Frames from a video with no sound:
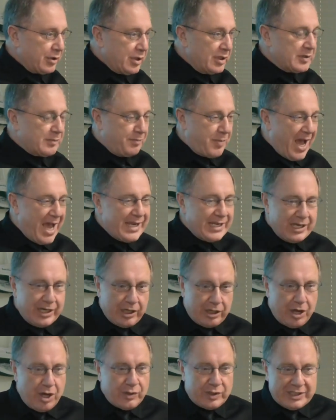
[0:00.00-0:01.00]
Because
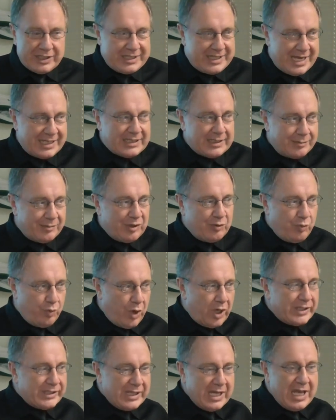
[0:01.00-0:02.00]
binary coded decimal
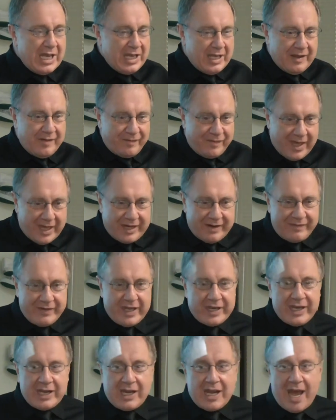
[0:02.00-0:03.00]
was very,
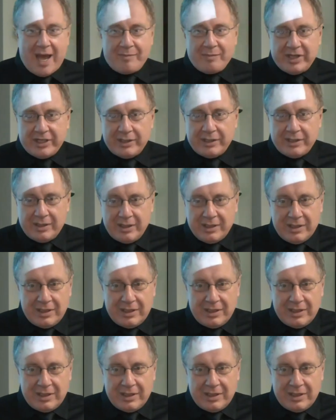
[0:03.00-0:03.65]
very common